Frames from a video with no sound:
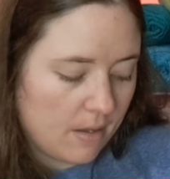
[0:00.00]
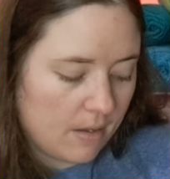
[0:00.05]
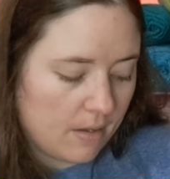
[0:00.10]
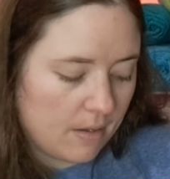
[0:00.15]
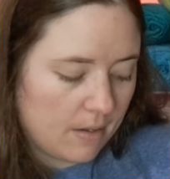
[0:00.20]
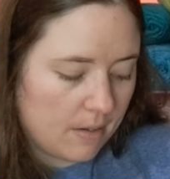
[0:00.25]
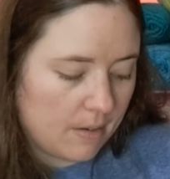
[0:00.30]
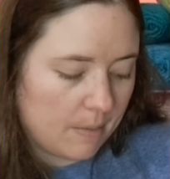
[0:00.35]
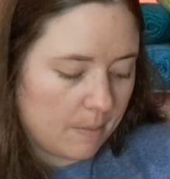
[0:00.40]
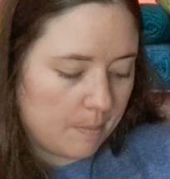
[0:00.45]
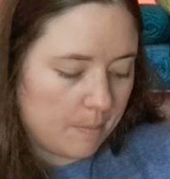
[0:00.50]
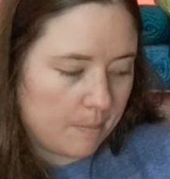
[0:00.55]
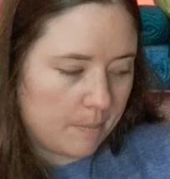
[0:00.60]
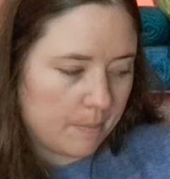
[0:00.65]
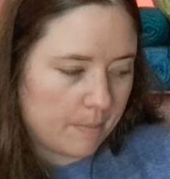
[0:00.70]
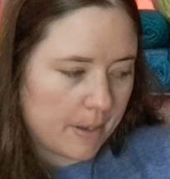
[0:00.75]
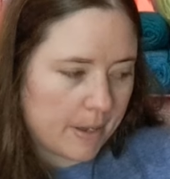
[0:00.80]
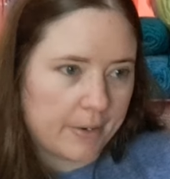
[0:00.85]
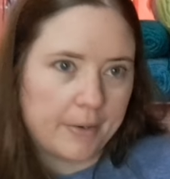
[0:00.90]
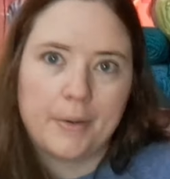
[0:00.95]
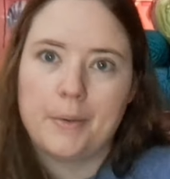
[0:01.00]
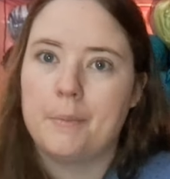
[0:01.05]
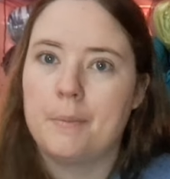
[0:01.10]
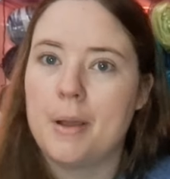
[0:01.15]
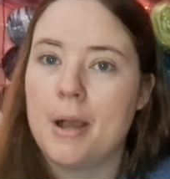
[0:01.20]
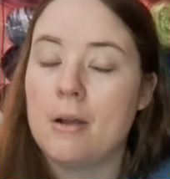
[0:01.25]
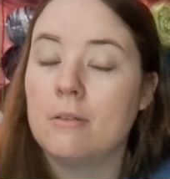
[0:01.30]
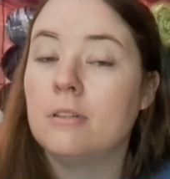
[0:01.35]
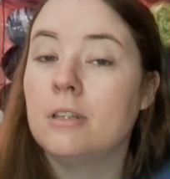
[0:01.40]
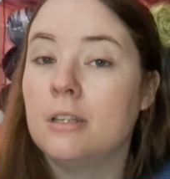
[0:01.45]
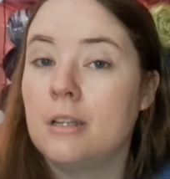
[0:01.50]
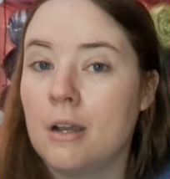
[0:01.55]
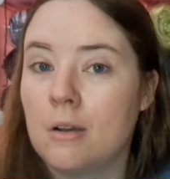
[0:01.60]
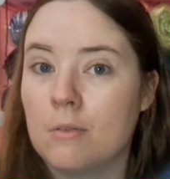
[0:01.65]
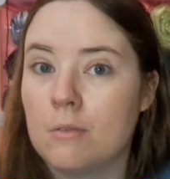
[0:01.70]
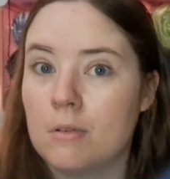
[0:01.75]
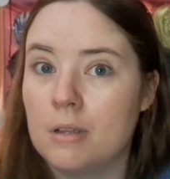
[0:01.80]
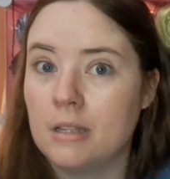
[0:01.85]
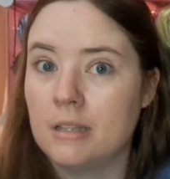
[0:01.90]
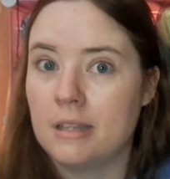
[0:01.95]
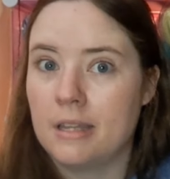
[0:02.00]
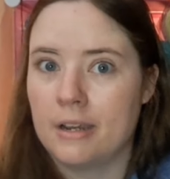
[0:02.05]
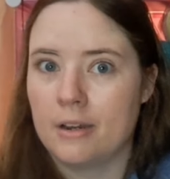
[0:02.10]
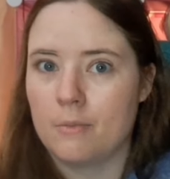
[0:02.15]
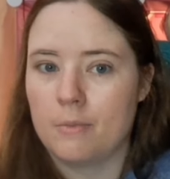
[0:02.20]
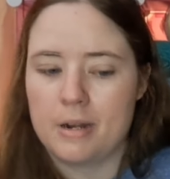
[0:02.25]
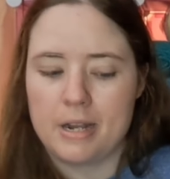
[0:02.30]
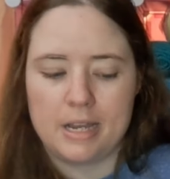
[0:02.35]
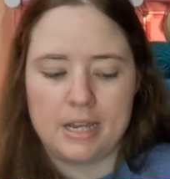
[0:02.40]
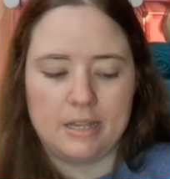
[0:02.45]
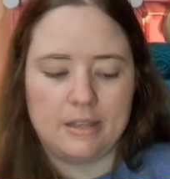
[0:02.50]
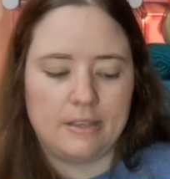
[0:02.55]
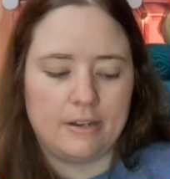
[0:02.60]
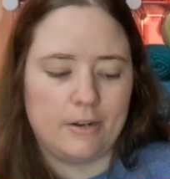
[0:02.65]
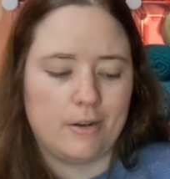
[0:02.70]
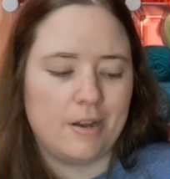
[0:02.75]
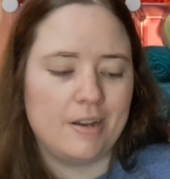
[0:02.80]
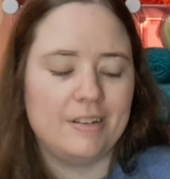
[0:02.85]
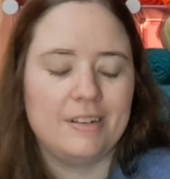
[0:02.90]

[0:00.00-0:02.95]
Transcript: Um, I don't know. I'll, do, not i will do i will get there when I get there.